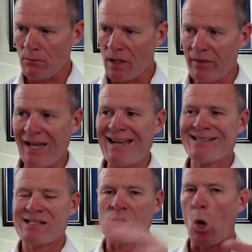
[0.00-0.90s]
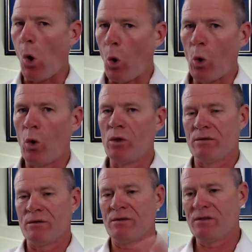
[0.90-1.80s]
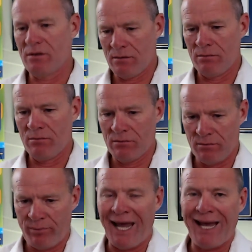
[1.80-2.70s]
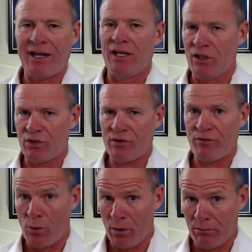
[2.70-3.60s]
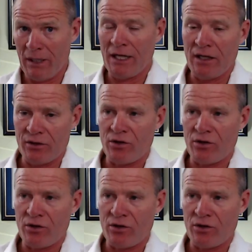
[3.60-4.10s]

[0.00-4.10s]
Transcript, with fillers: that's the whole package for making a